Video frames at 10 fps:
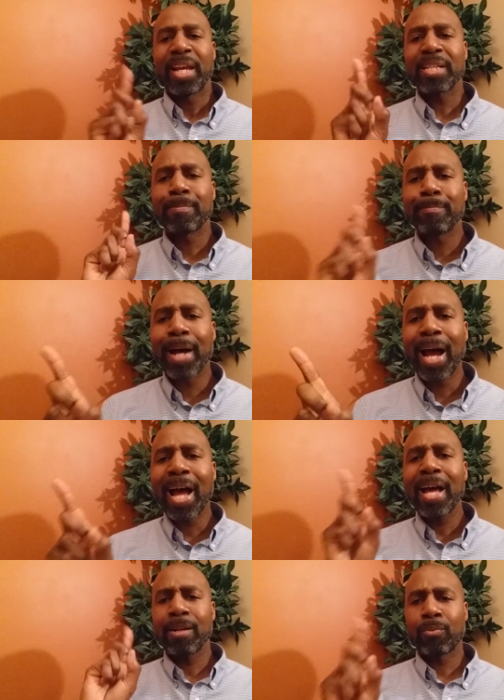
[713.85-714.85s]
his
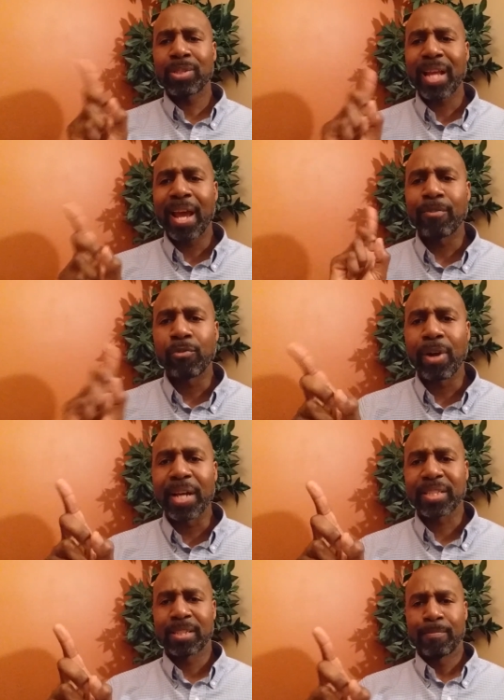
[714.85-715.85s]
mind was at
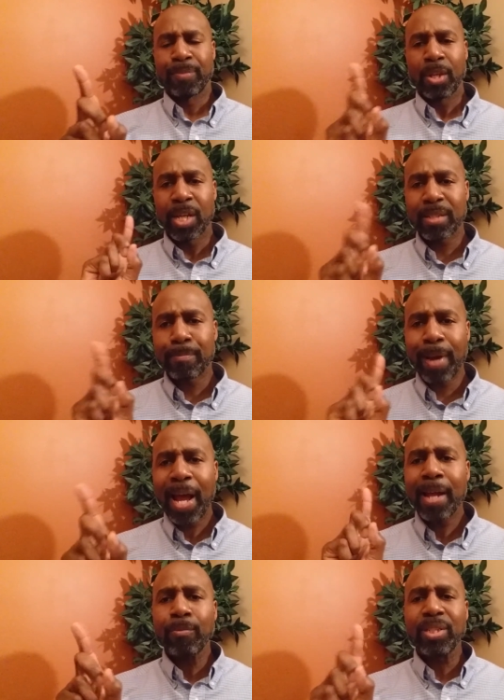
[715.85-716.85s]
rest. His
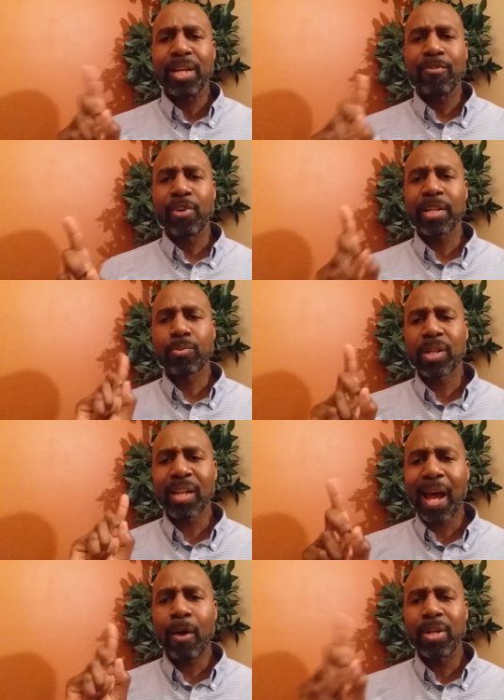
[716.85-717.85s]
mind was at rest, would
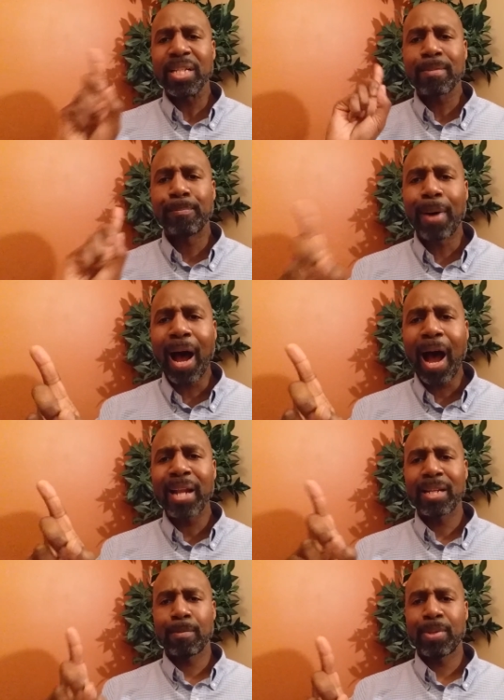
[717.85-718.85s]
allow his
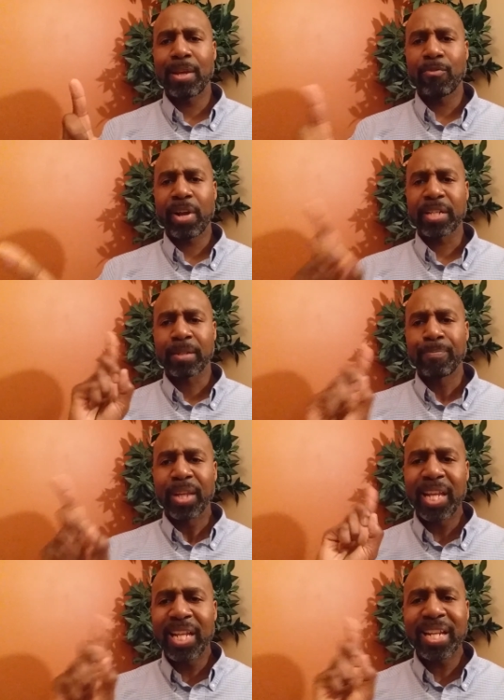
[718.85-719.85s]
body to be at rest.
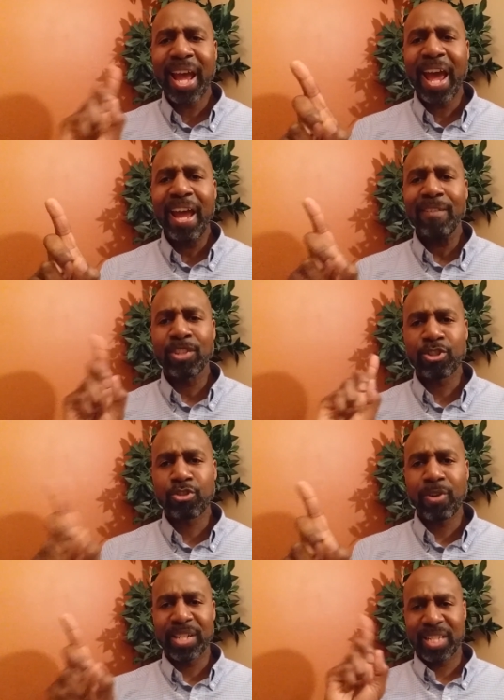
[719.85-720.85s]
He didn't have the
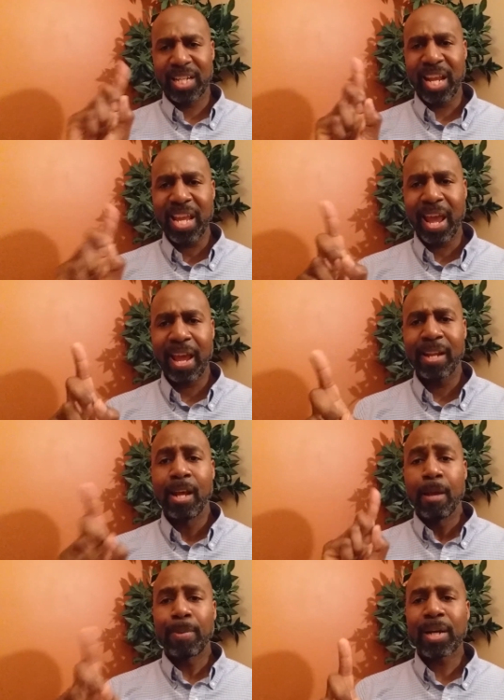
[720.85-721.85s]
stress that they had
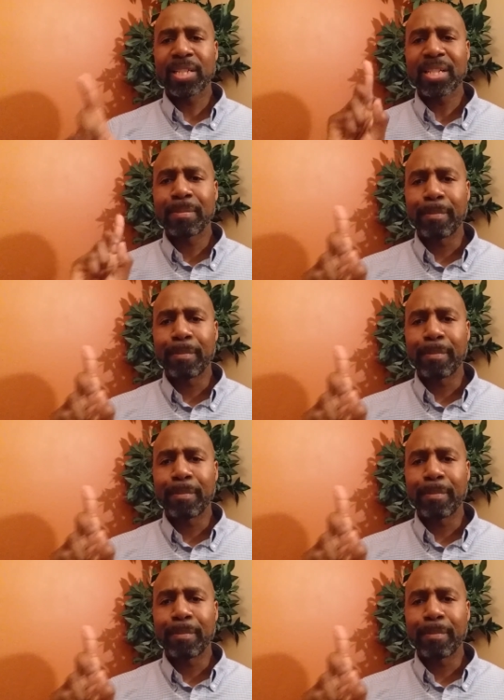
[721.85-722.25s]
because his